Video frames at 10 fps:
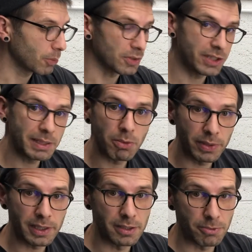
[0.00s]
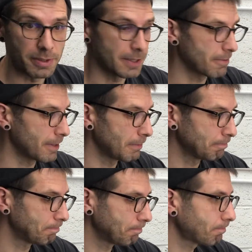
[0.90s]
see what we can do with it, right?
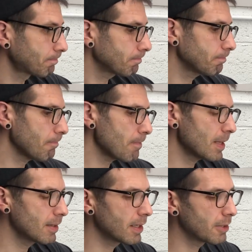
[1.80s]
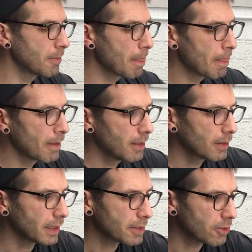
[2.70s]
Now,
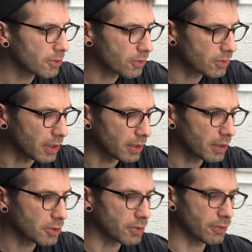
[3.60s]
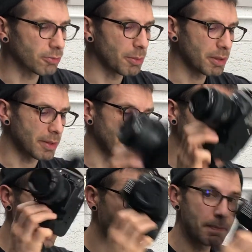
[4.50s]
let's also talk just for a moment about
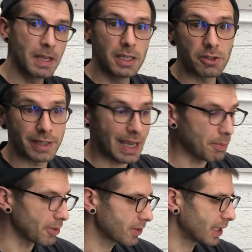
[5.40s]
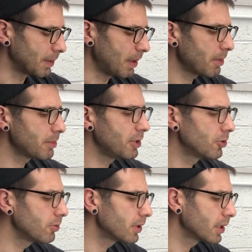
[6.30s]
getting your camera set up. I'm going to be
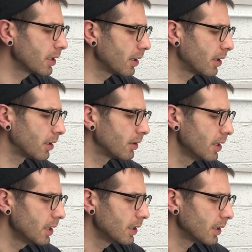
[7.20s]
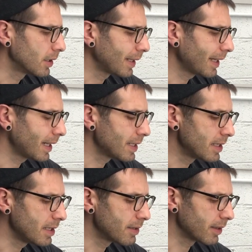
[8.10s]
shooting a Nikon
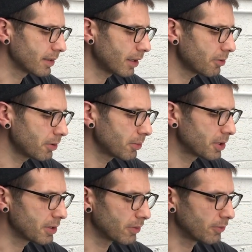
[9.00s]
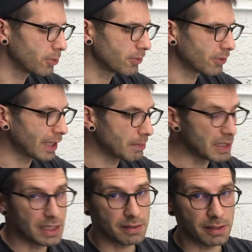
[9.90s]
D600, which is a full-frame
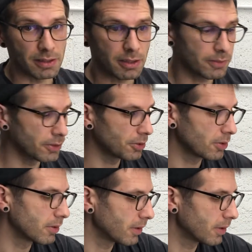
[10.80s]
DSLR version,